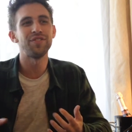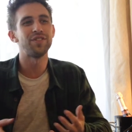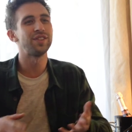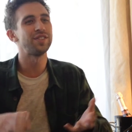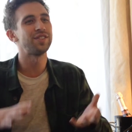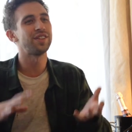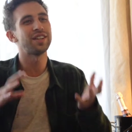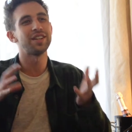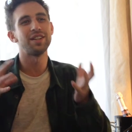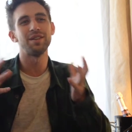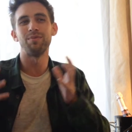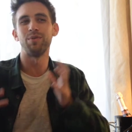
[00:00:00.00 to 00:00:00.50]
there's
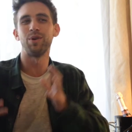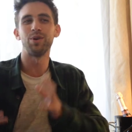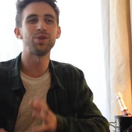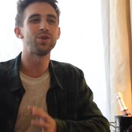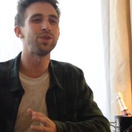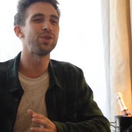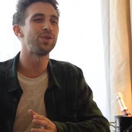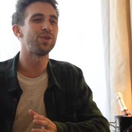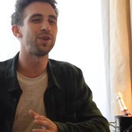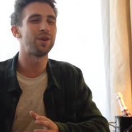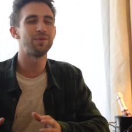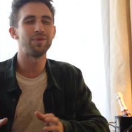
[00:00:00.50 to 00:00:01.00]
like an
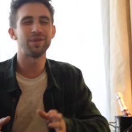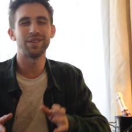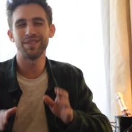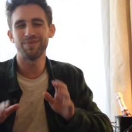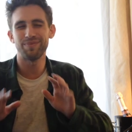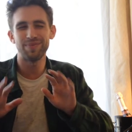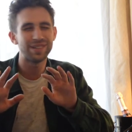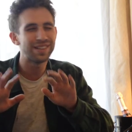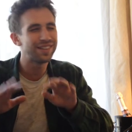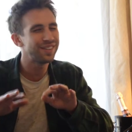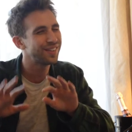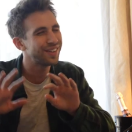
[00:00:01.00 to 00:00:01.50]
emotional story,
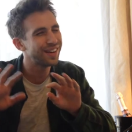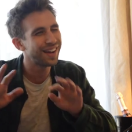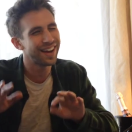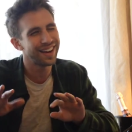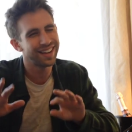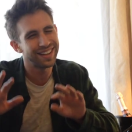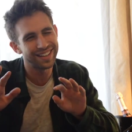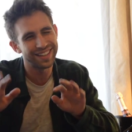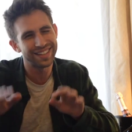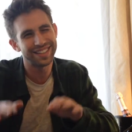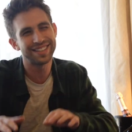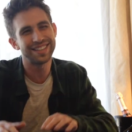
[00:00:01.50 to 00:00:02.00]
but you
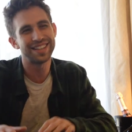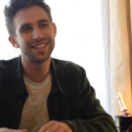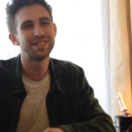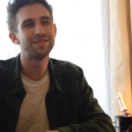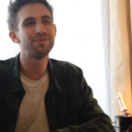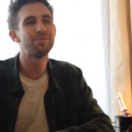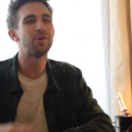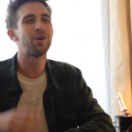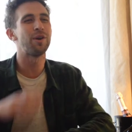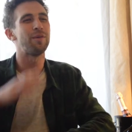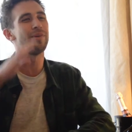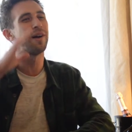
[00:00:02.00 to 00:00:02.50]
kind of, it's
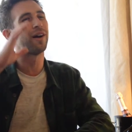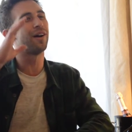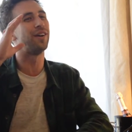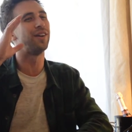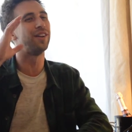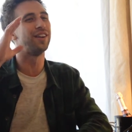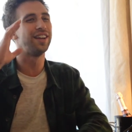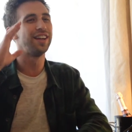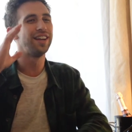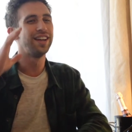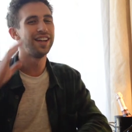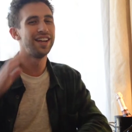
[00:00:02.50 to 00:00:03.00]
more
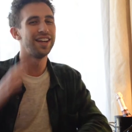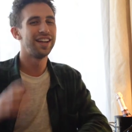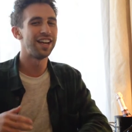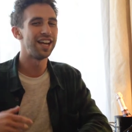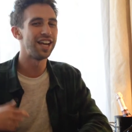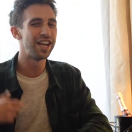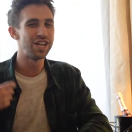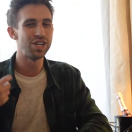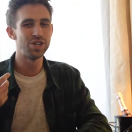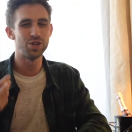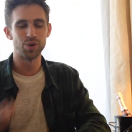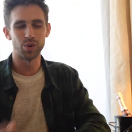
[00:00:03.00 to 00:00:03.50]
about
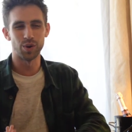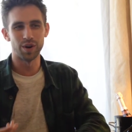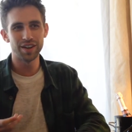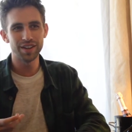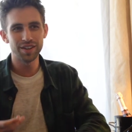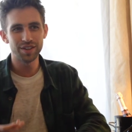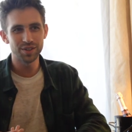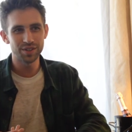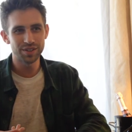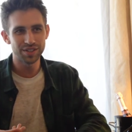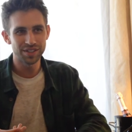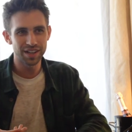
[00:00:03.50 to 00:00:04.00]
enjoying
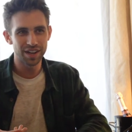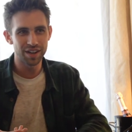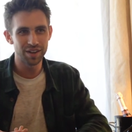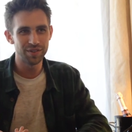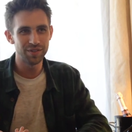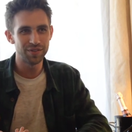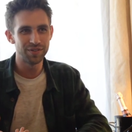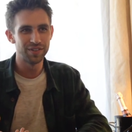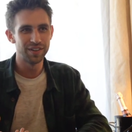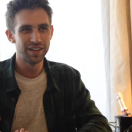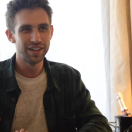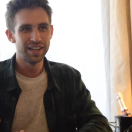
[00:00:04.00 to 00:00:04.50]

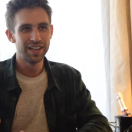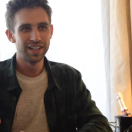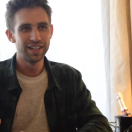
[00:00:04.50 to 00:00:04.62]
yourself.